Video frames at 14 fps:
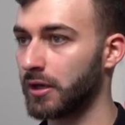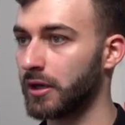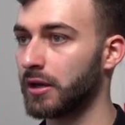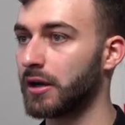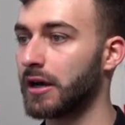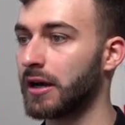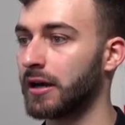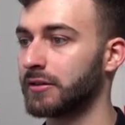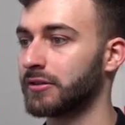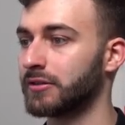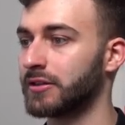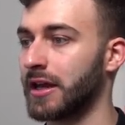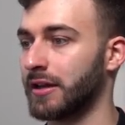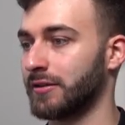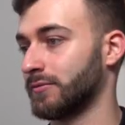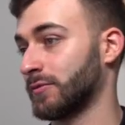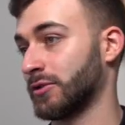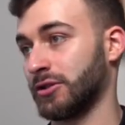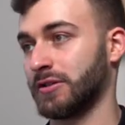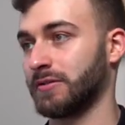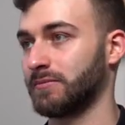other than
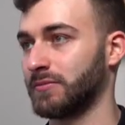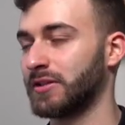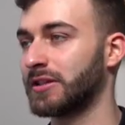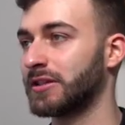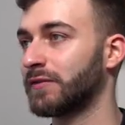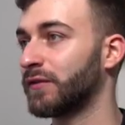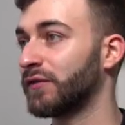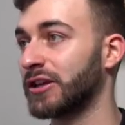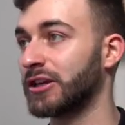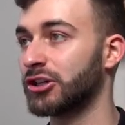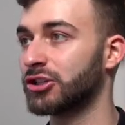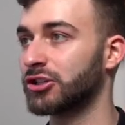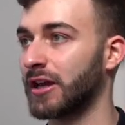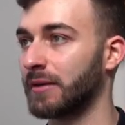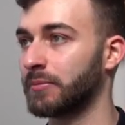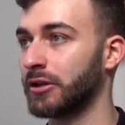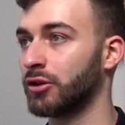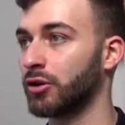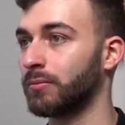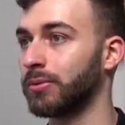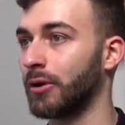just finish typing
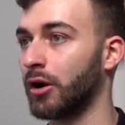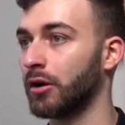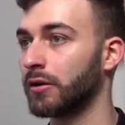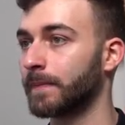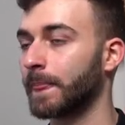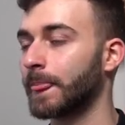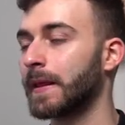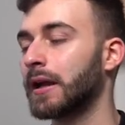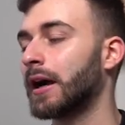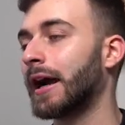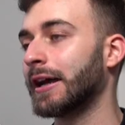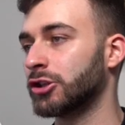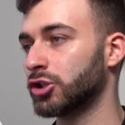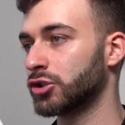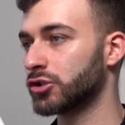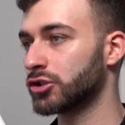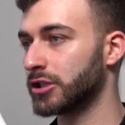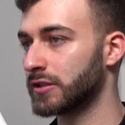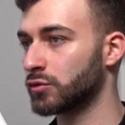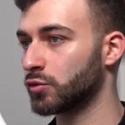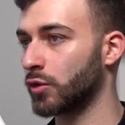your blog. I do
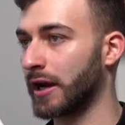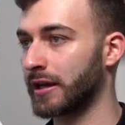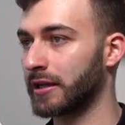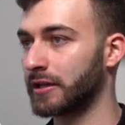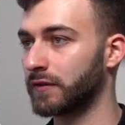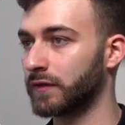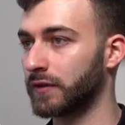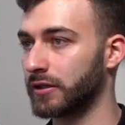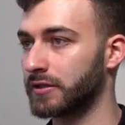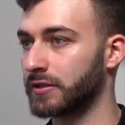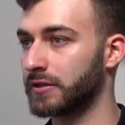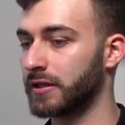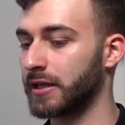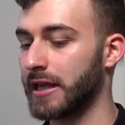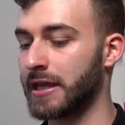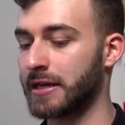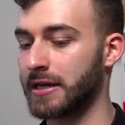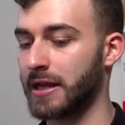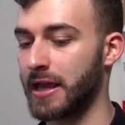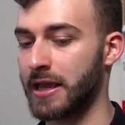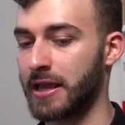suggest writing it first in
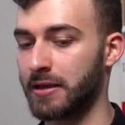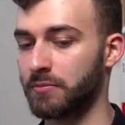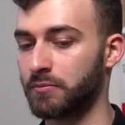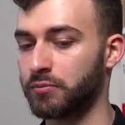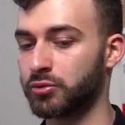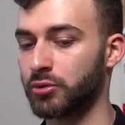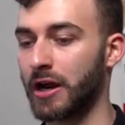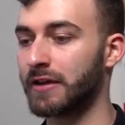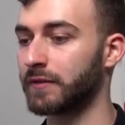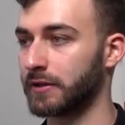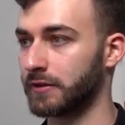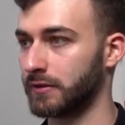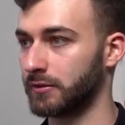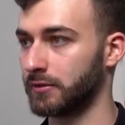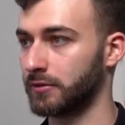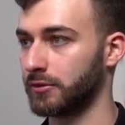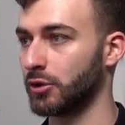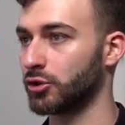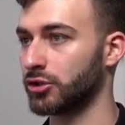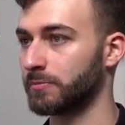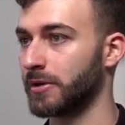a private
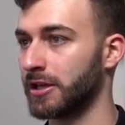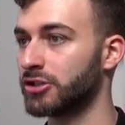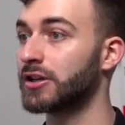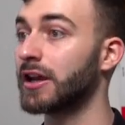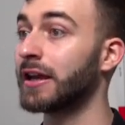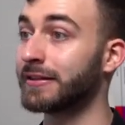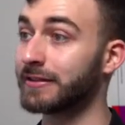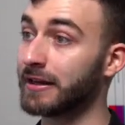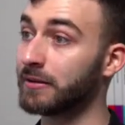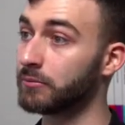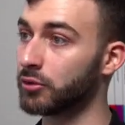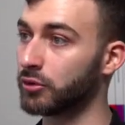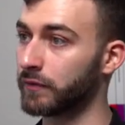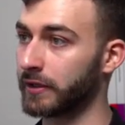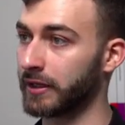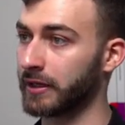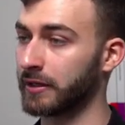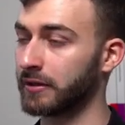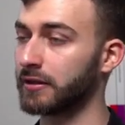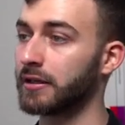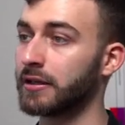Notion page and then moving
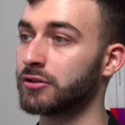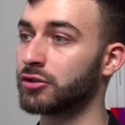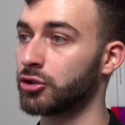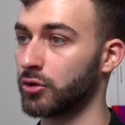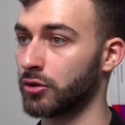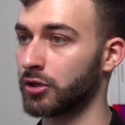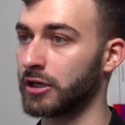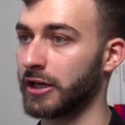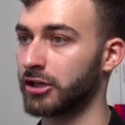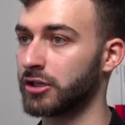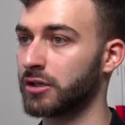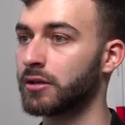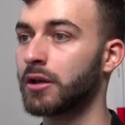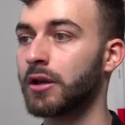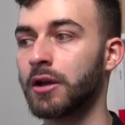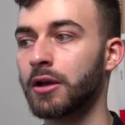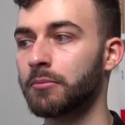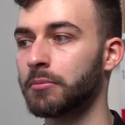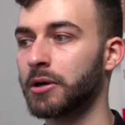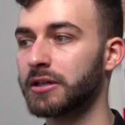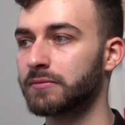it into your collection.
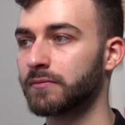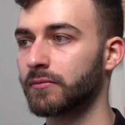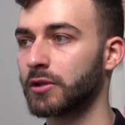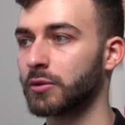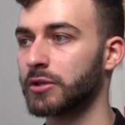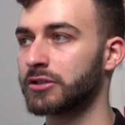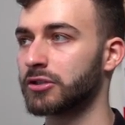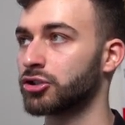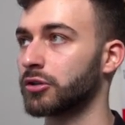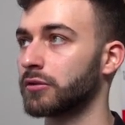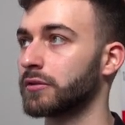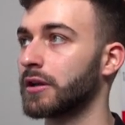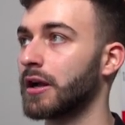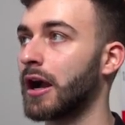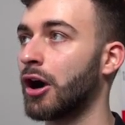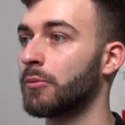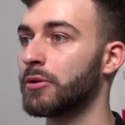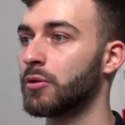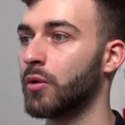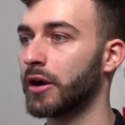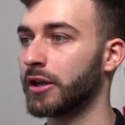But rest assured, I'll be
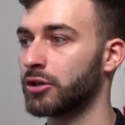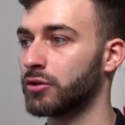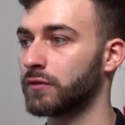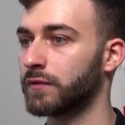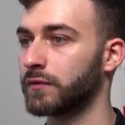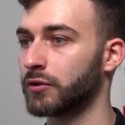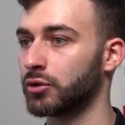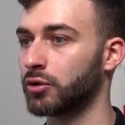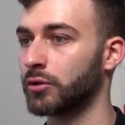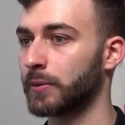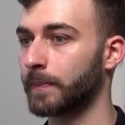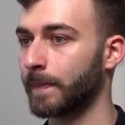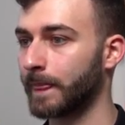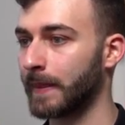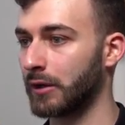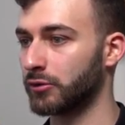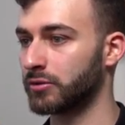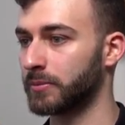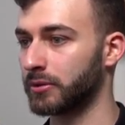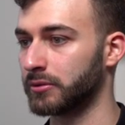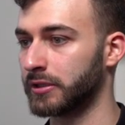walking you through how to
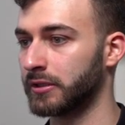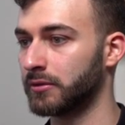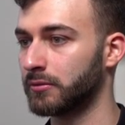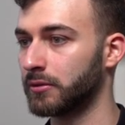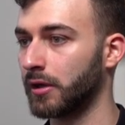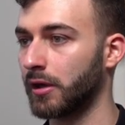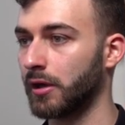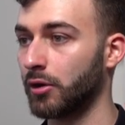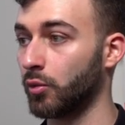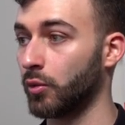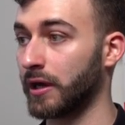build it, what it